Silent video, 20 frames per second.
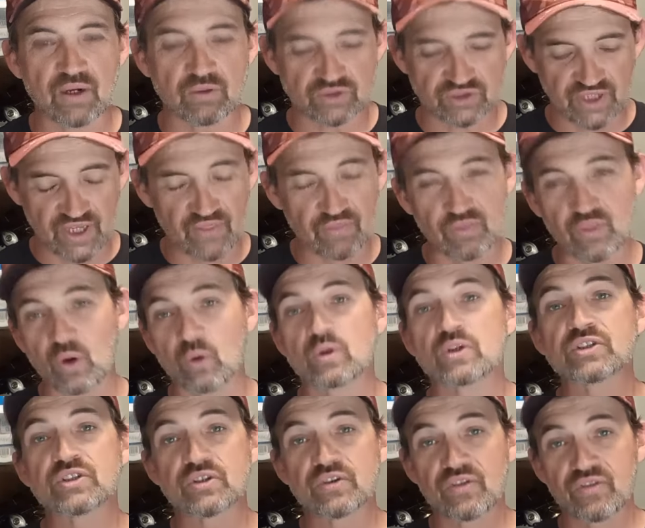amounts, and
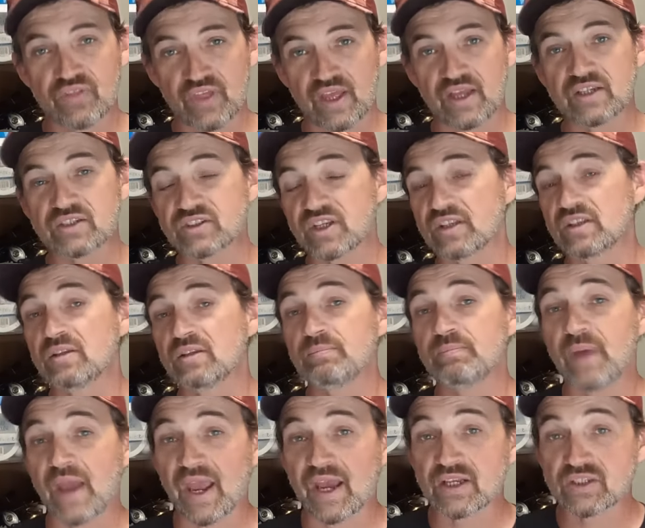those are things that
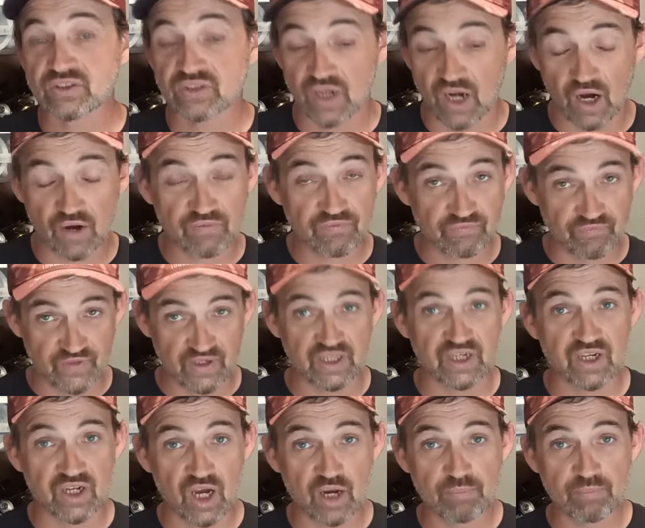the bass are
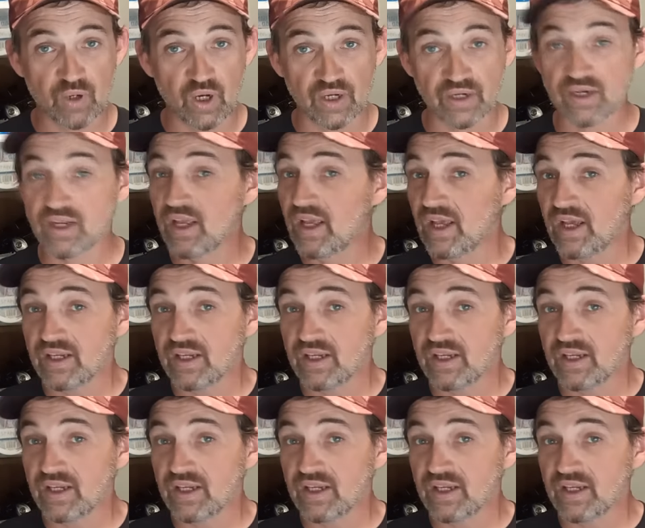feeding up on.